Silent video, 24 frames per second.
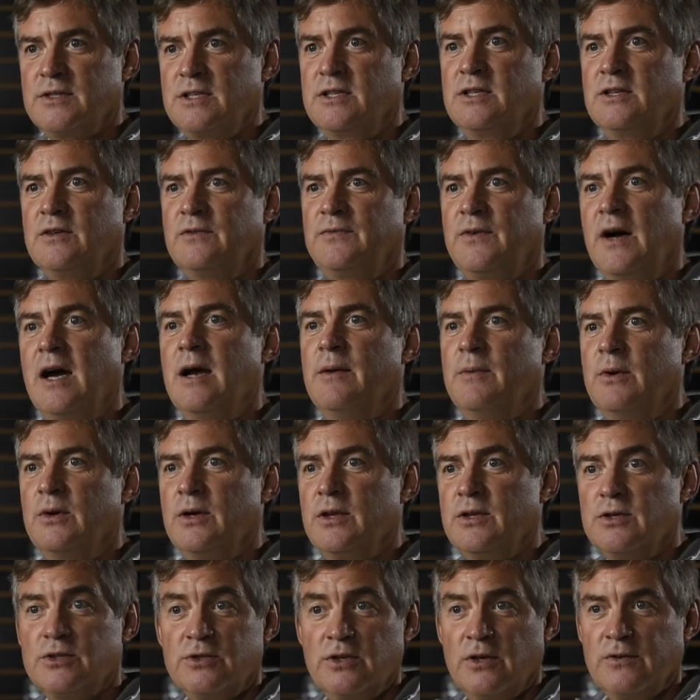of steel
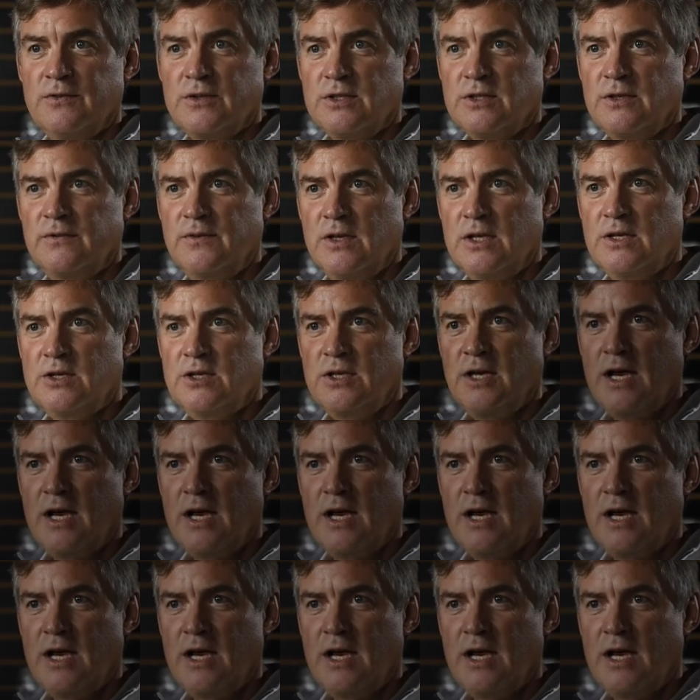fiber on the surface of each